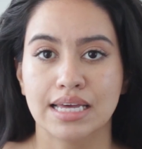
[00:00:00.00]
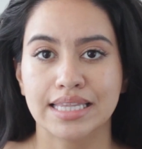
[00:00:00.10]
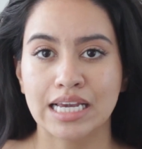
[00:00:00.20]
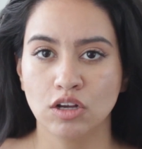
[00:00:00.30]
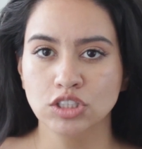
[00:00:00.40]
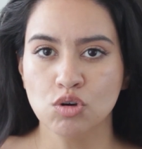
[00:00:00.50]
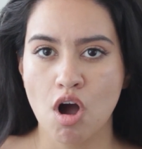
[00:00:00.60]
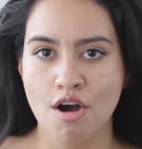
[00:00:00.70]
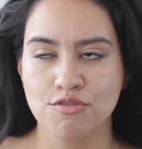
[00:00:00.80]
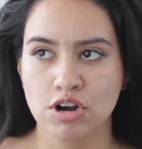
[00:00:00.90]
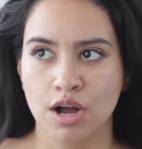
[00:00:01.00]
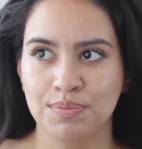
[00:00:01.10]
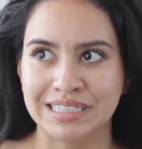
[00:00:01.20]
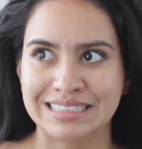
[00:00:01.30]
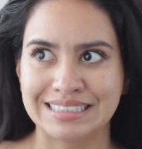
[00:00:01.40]
They also offer up
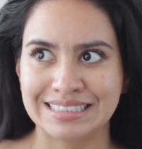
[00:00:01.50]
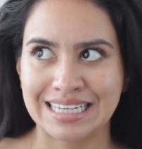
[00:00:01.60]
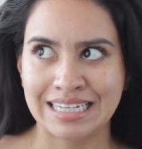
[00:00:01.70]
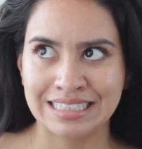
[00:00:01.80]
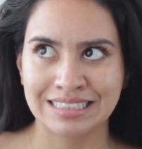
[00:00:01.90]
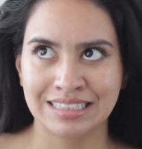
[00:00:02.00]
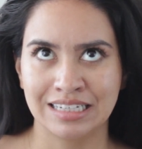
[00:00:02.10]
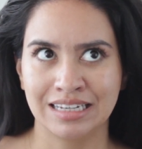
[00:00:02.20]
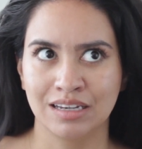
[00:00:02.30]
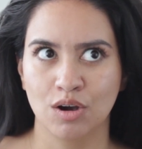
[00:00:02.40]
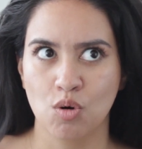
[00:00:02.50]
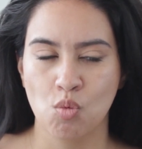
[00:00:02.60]
an insanely